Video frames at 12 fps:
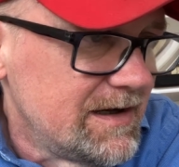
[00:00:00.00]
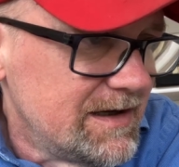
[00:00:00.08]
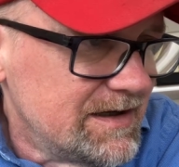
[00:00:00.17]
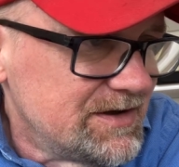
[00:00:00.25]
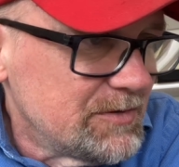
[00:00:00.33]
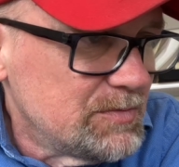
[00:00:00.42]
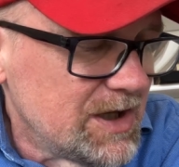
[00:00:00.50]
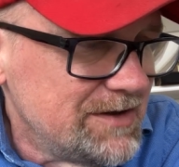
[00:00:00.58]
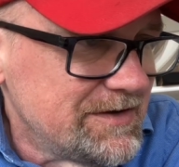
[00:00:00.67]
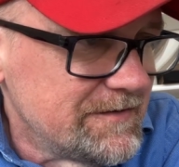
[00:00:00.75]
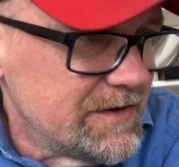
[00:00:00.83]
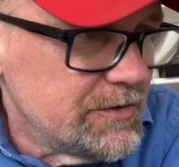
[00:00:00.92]
It's a
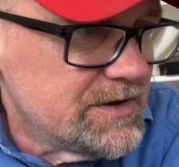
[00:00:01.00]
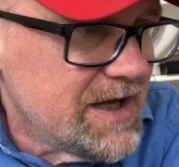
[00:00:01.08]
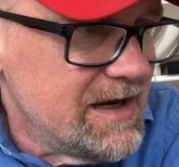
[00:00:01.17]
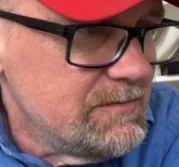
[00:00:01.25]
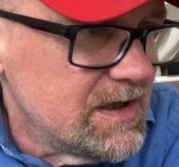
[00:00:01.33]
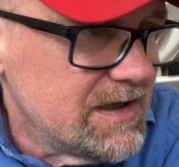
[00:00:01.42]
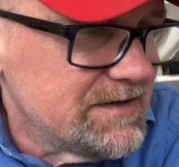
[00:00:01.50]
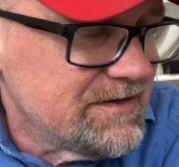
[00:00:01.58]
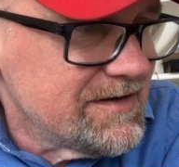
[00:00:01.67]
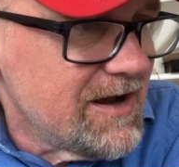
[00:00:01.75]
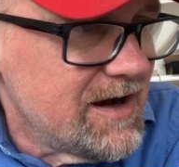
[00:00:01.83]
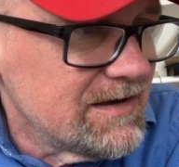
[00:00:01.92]
place of entertainment.
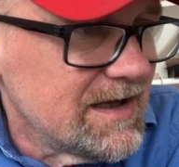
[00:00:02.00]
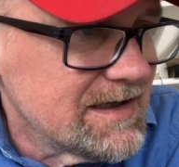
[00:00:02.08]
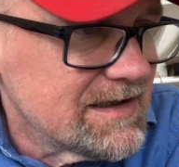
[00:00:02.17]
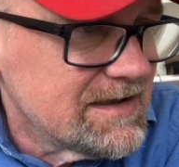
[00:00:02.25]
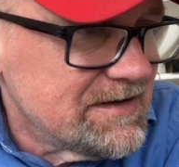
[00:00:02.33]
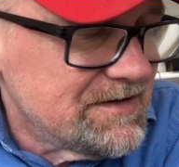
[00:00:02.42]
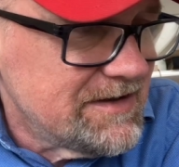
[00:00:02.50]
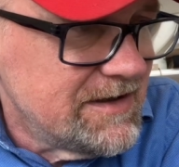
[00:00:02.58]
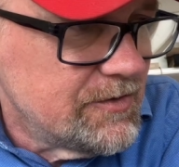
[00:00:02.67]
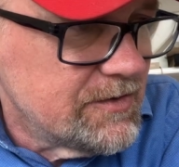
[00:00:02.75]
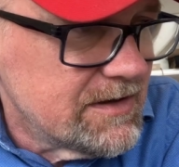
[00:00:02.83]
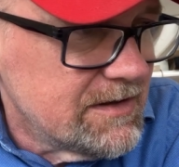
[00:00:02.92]
It's not like a
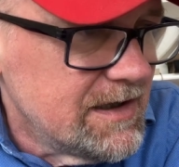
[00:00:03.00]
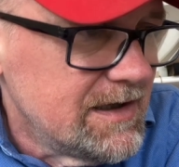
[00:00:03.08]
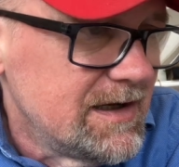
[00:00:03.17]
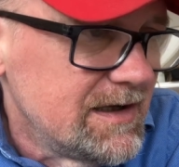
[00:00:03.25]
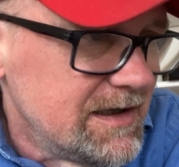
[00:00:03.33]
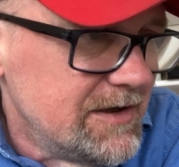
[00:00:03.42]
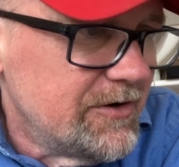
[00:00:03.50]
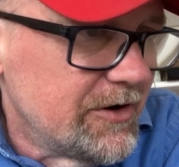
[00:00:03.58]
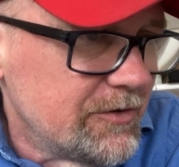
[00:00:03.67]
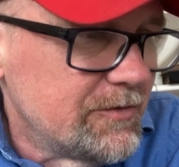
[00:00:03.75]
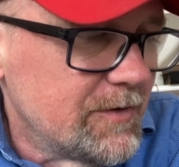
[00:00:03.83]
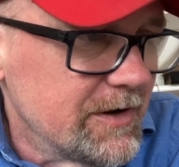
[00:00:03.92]
casino,
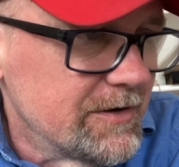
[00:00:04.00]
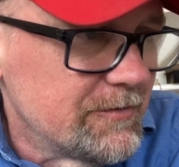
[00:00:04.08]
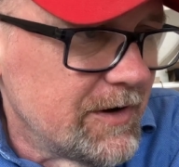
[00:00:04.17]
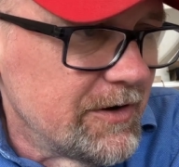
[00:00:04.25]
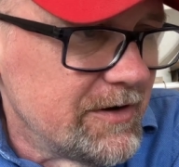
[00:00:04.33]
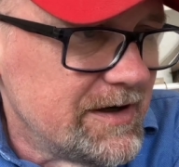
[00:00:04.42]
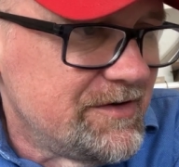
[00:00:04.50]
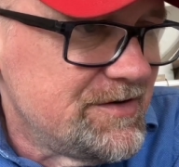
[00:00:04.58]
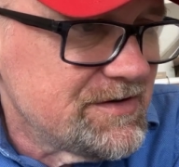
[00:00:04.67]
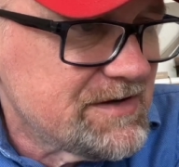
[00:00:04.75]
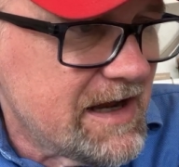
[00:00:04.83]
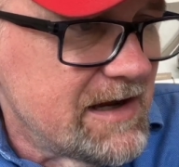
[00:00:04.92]
where it's
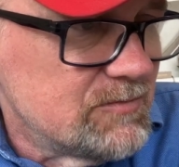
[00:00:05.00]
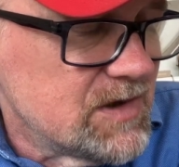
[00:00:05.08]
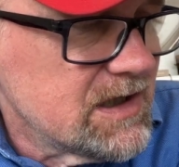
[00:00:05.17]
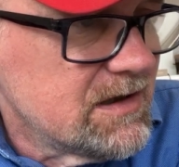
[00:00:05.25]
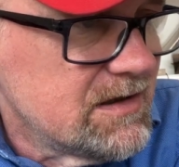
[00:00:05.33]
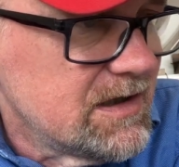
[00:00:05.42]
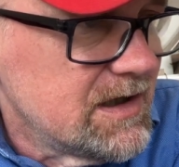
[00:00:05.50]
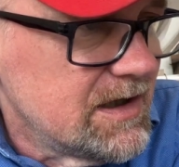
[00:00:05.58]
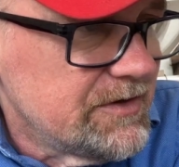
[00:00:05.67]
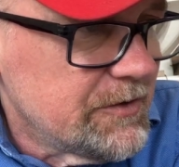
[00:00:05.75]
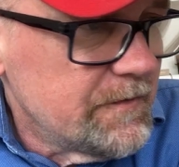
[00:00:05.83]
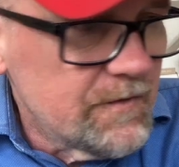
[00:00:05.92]
just gambling.
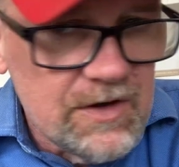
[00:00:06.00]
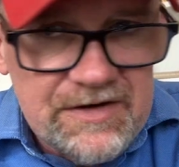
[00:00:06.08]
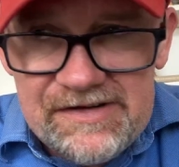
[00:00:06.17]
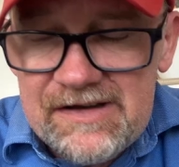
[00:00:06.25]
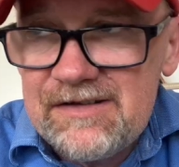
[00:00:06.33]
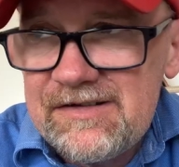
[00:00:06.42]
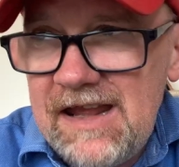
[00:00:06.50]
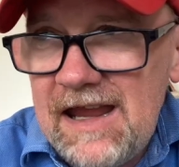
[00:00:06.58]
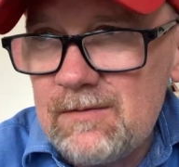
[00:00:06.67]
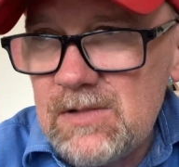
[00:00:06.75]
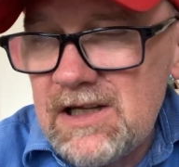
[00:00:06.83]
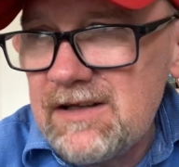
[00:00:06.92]
So for instance,
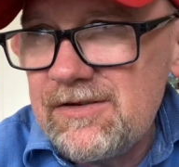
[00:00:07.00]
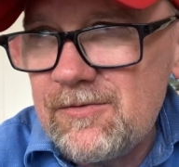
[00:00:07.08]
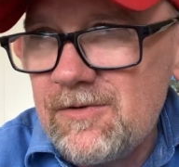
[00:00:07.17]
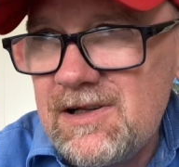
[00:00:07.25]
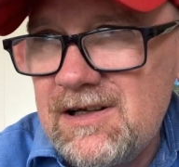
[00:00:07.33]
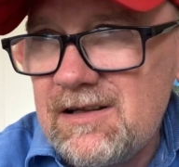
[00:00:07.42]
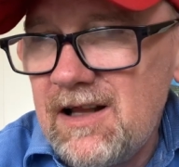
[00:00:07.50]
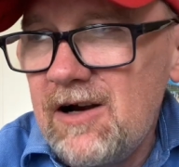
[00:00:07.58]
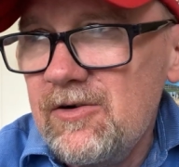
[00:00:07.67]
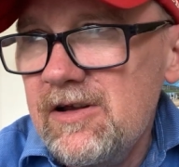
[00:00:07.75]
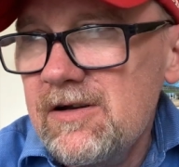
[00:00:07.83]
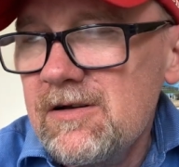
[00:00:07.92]
gambling isn't really
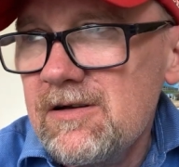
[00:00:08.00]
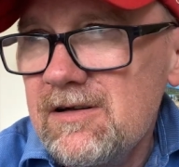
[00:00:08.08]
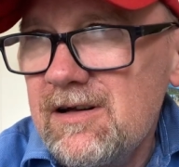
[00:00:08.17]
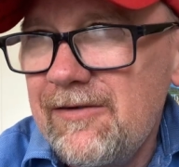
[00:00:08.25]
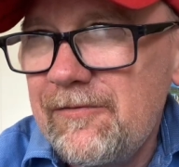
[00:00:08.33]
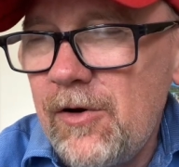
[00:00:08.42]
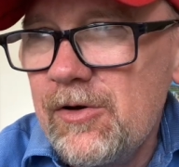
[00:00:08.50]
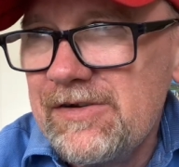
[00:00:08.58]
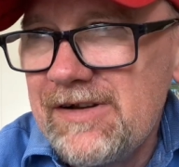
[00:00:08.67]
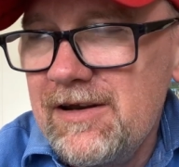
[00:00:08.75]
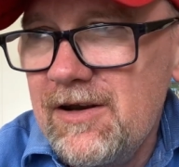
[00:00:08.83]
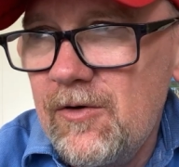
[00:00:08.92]
allowed here, as far
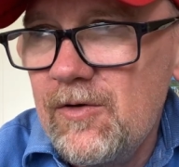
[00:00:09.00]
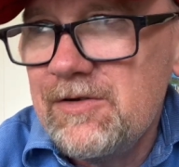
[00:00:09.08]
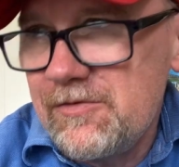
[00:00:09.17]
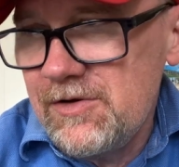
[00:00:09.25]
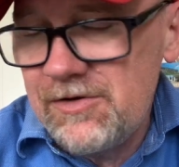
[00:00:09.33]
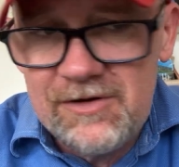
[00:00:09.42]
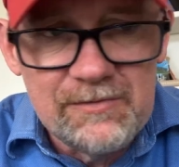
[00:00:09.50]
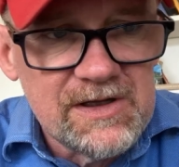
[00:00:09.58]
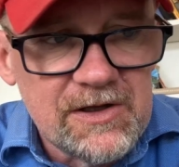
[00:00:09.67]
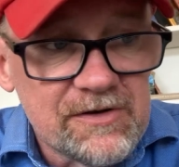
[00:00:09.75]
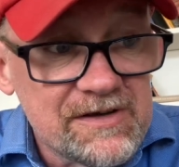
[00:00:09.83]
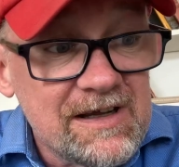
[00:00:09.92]
as I know, in Switzerland,
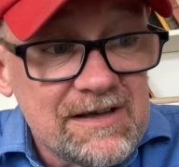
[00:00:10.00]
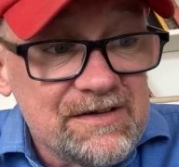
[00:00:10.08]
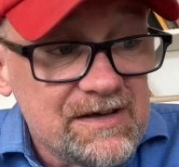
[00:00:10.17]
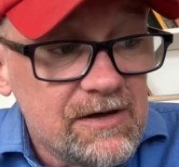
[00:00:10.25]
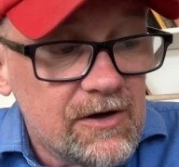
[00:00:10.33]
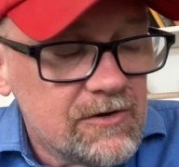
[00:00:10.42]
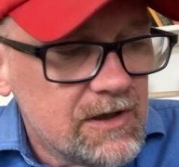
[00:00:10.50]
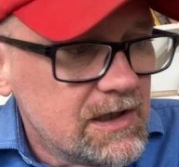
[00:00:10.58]
but there's a casino